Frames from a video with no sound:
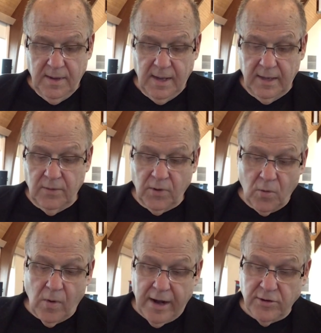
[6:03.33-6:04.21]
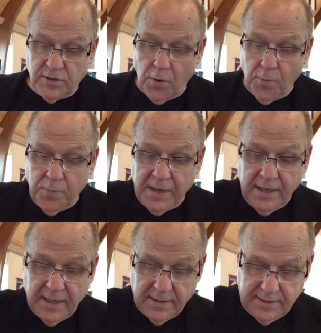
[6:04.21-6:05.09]
And it requires
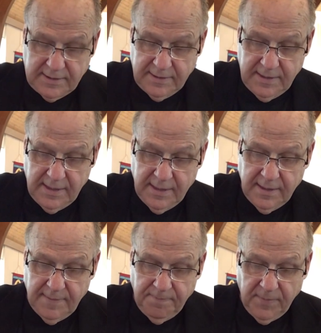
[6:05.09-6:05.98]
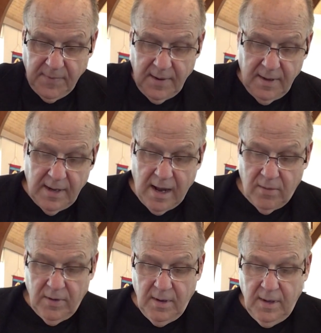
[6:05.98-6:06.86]
obedience.
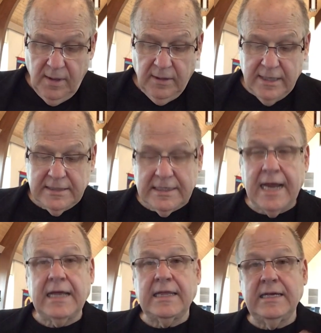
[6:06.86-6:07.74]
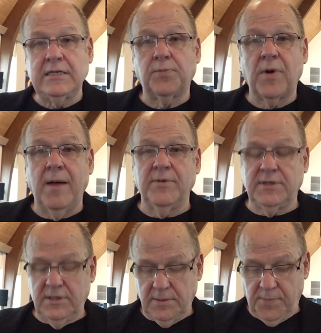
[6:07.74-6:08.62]
Now, let's take these
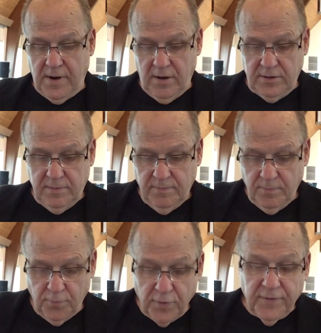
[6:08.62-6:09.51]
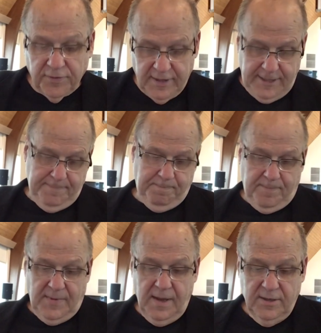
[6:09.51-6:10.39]
promises apart briefly.
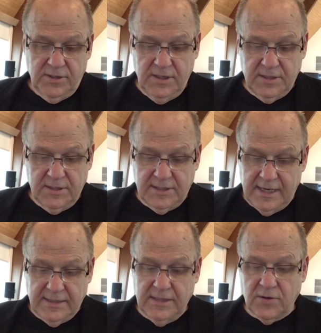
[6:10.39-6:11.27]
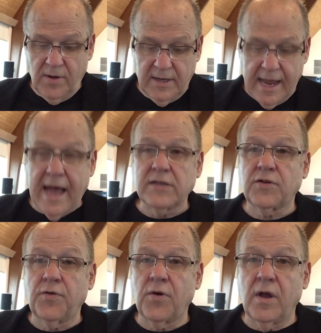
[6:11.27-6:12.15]
Jesus says he's going to
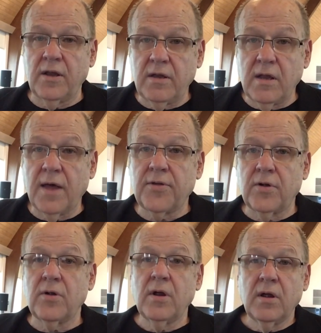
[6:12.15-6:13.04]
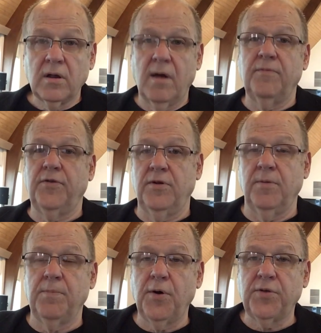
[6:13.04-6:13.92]
ask for another
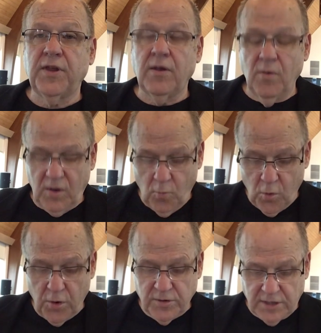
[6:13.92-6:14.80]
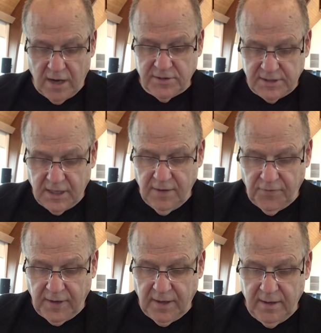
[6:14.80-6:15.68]
comforter. Both words are
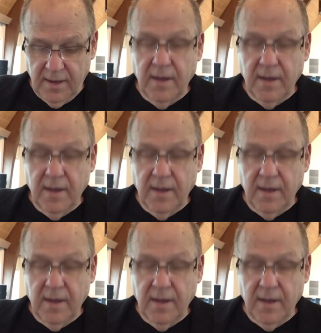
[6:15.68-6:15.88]
significant.